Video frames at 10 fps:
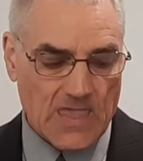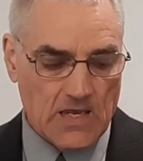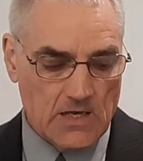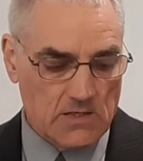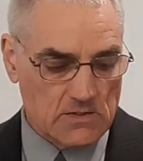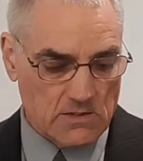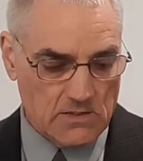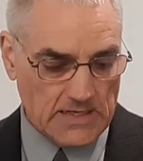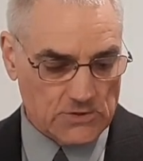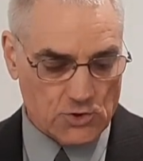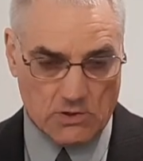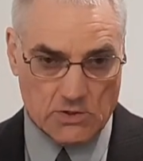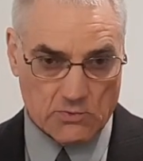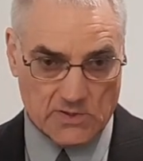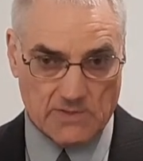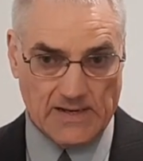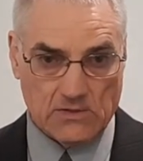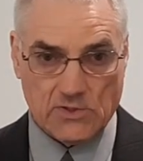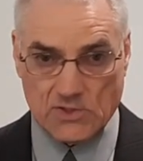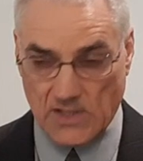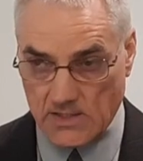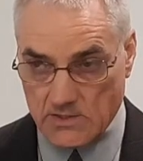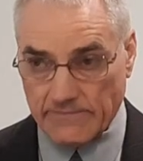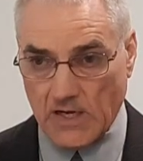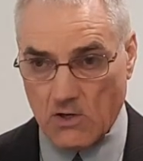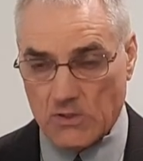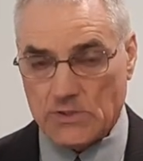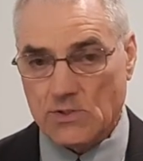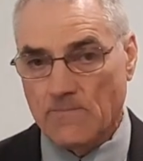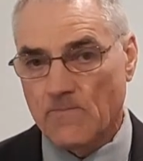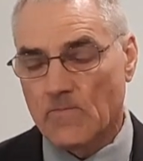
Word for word: And that church was about the size of ours.